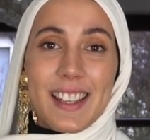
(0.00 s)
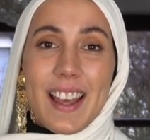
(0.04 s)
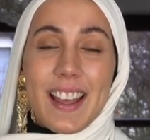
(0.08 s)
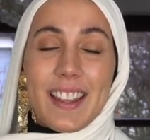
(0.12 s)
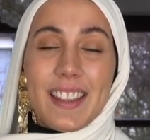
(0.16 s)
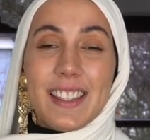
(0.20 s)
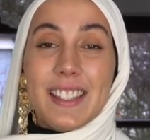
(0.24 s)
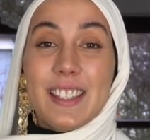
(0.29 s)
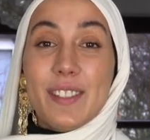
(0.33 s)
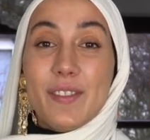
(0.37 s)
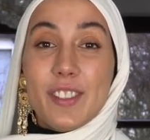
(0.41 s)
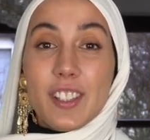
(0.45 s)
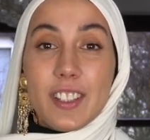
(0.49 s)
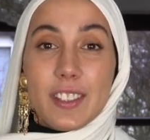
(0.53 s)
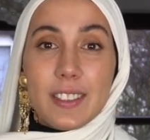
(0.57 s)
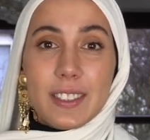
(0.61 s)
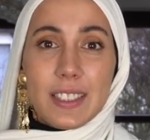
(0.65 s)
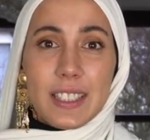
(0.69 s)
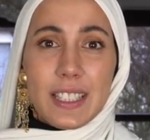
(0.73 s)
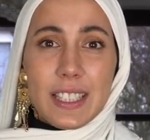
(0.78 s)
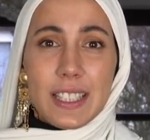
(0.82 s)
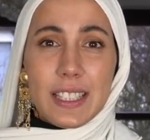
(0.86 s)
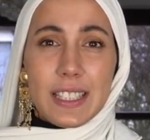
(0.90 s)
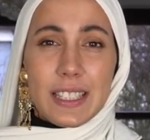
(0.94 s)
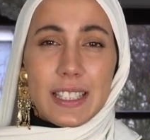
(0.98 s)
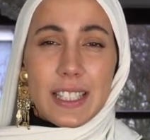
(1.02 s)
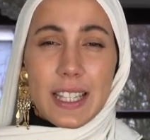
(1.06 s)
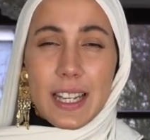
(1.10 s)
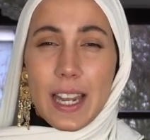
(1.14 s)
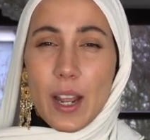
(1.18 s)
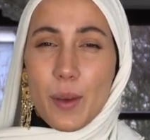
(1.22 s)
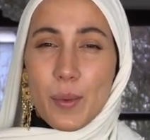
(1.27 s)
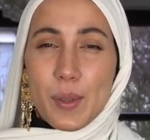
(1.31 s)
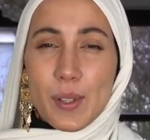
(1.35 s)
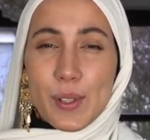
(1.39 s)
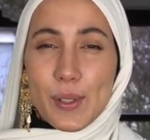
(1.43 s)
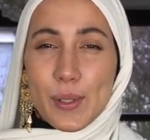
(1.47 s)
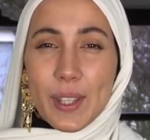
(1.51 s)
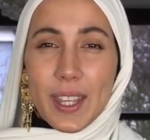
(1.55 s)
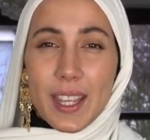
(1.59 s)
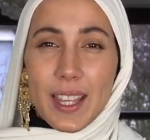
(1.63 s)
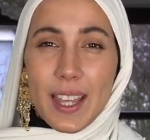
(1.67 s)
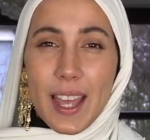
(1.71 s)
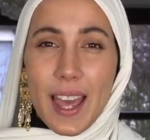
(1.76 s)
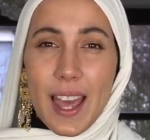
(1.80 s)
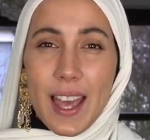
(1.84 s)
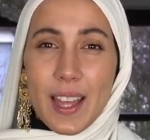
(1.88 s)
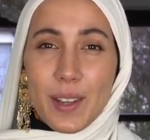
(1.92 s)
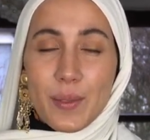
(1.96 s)
the difficulty that I was
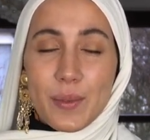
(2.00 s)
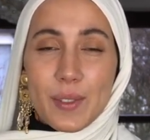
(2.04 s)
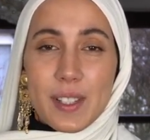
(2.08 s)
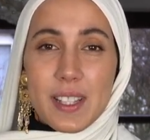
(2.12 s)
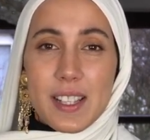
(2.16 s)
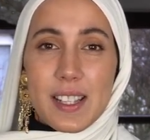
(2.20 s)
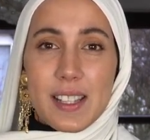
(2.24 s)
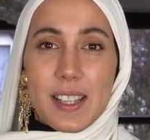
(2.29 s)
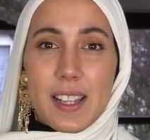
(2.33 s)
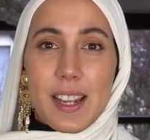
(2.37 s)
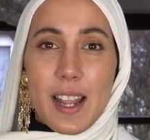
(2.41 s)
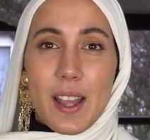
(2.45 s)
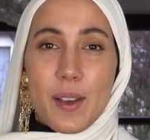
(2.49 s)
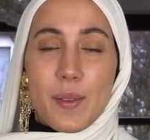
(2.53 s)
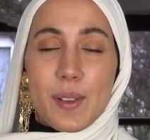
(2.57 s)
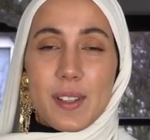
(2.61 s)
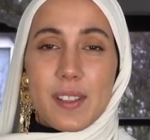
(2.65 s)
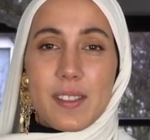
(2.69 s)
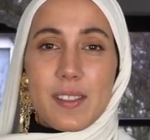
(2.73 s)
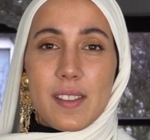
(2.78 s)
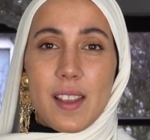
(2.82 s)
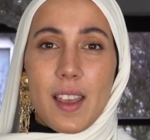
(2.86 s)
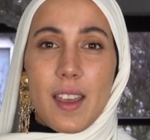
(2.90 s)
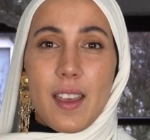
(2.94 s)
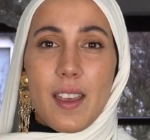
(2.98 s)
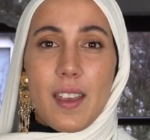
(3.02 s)
looking at was that I was